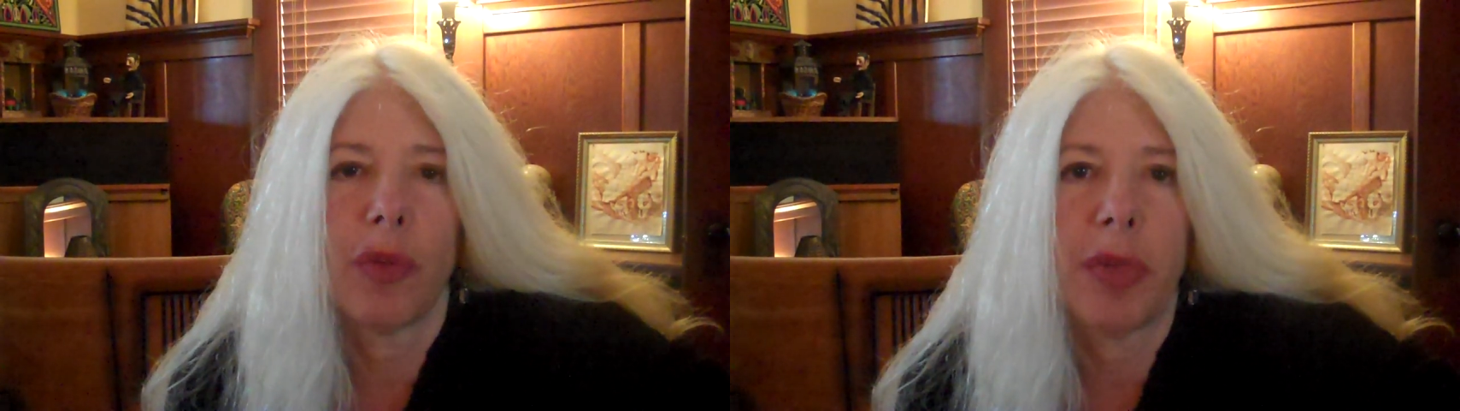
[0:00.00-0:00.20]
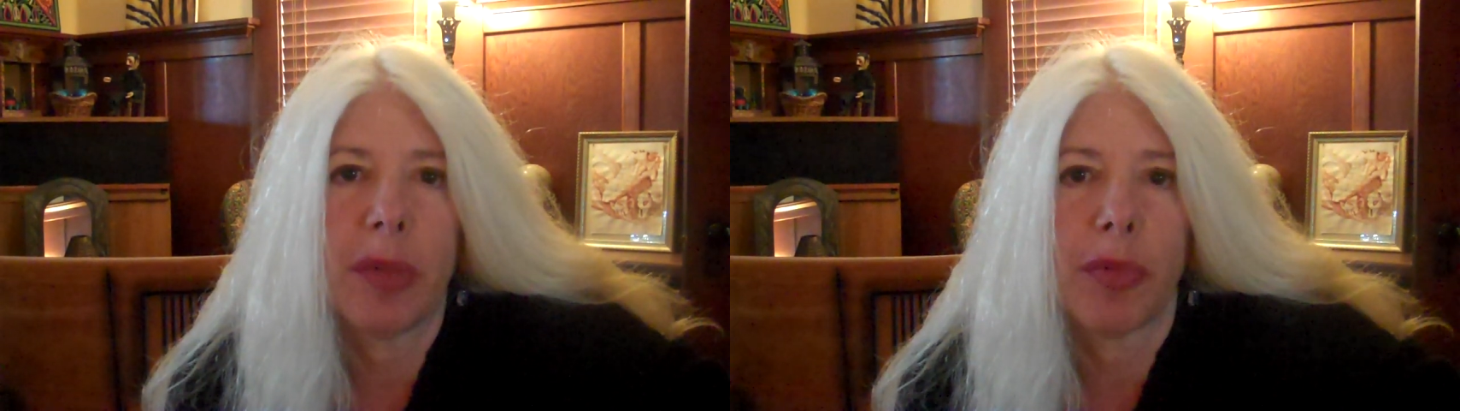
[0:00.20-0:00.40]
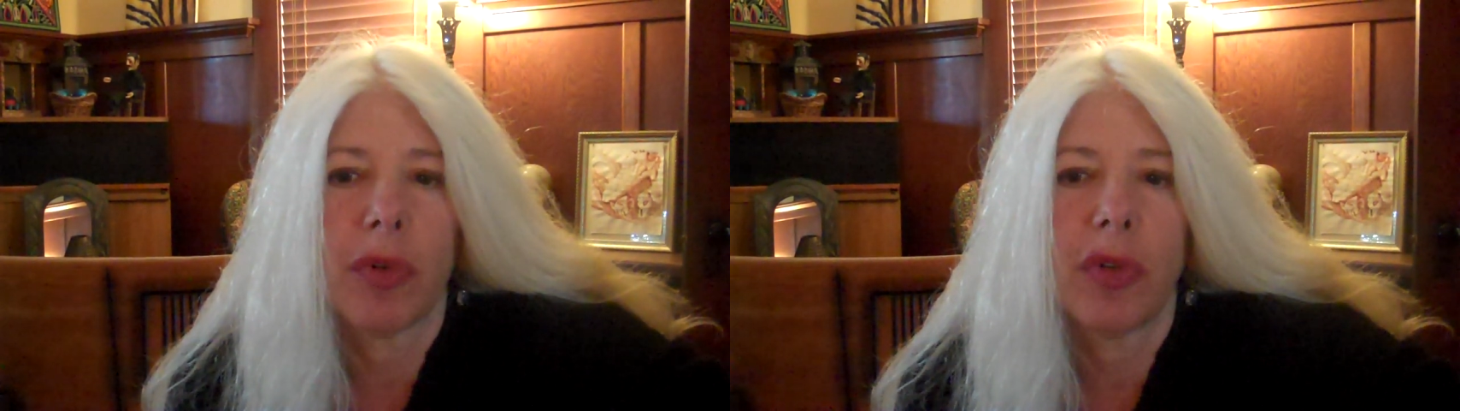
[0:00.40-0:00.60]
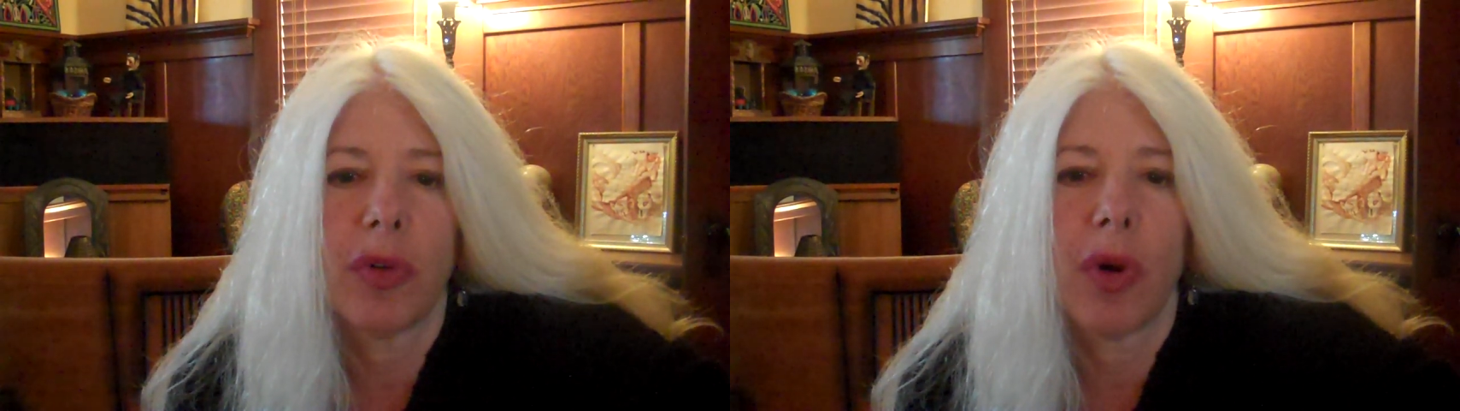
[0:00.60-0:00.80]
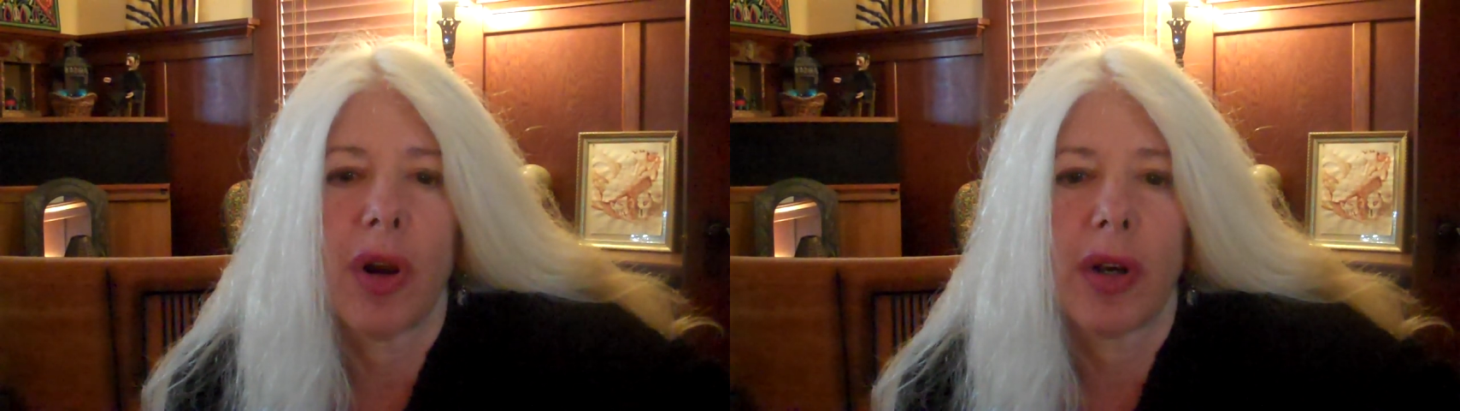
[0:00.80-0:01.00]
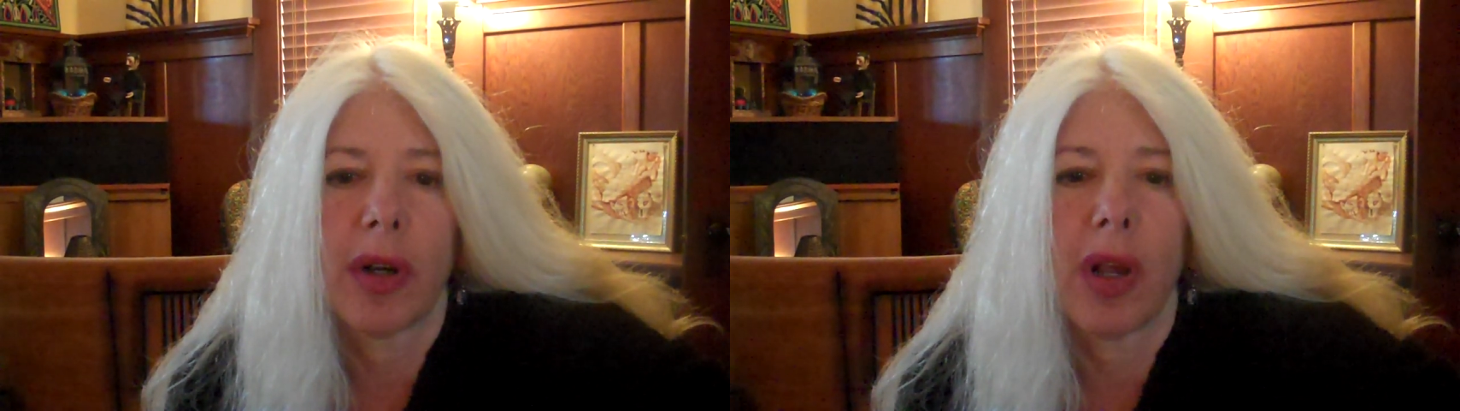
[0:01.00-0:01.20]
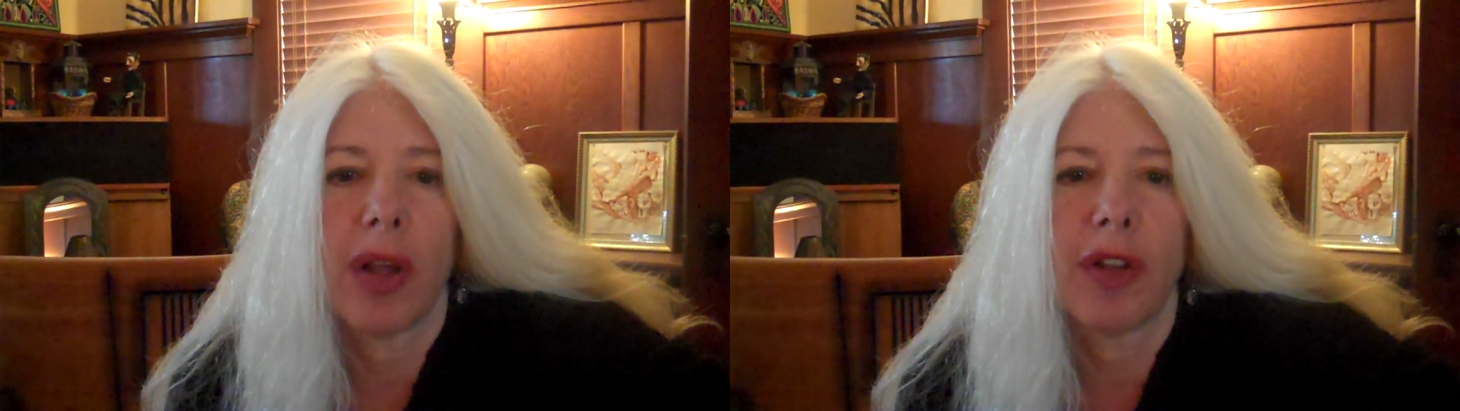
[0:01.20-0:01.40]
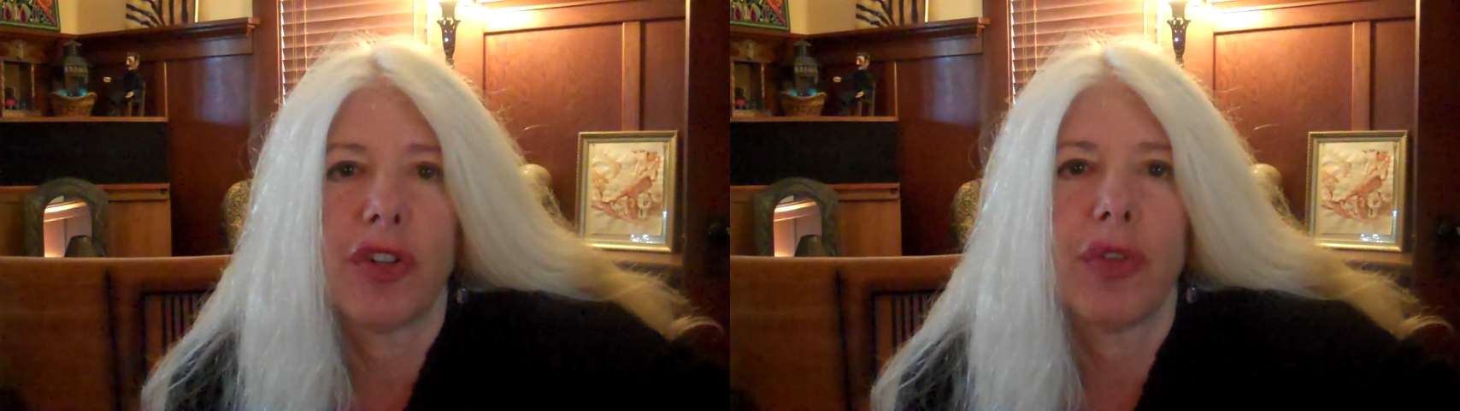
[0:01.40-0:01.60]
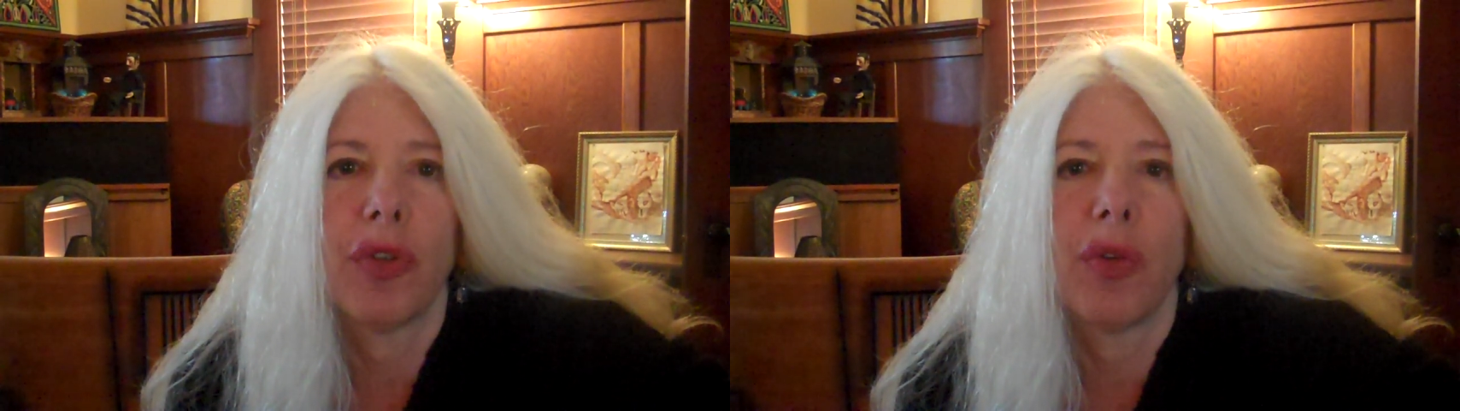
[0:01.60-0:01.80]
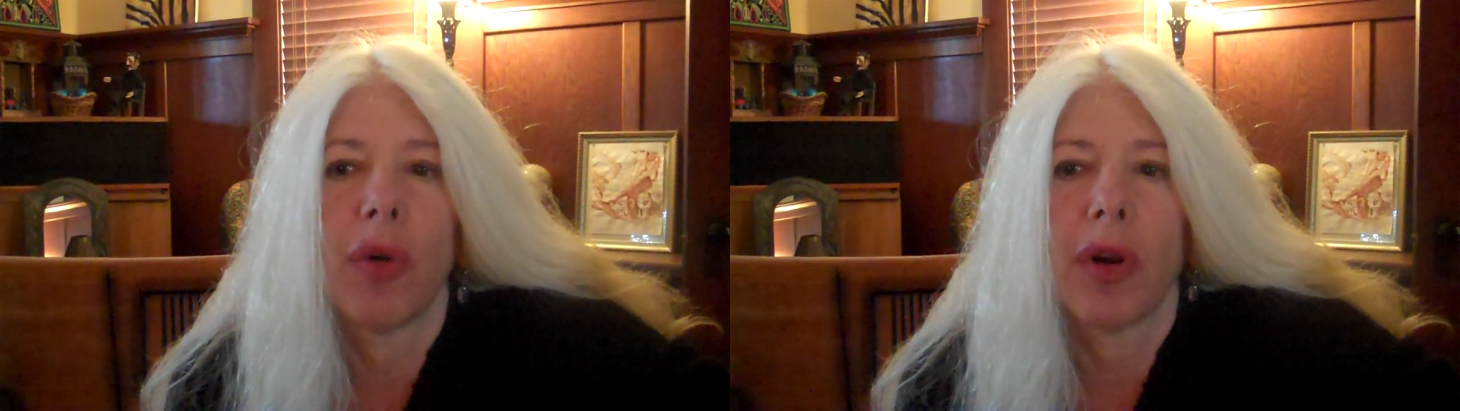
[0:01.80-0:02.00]
are people who
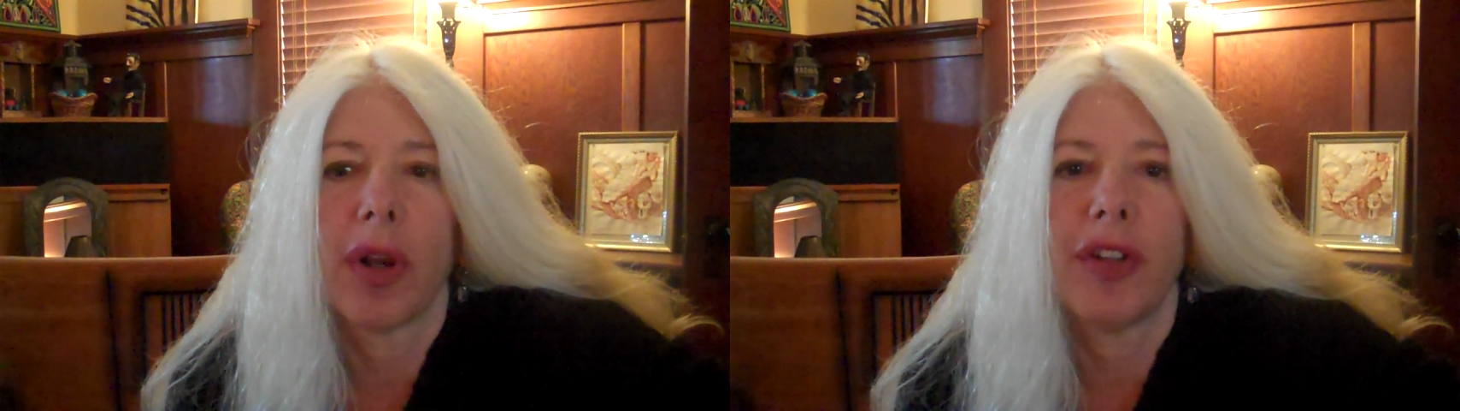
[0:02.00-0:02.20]
are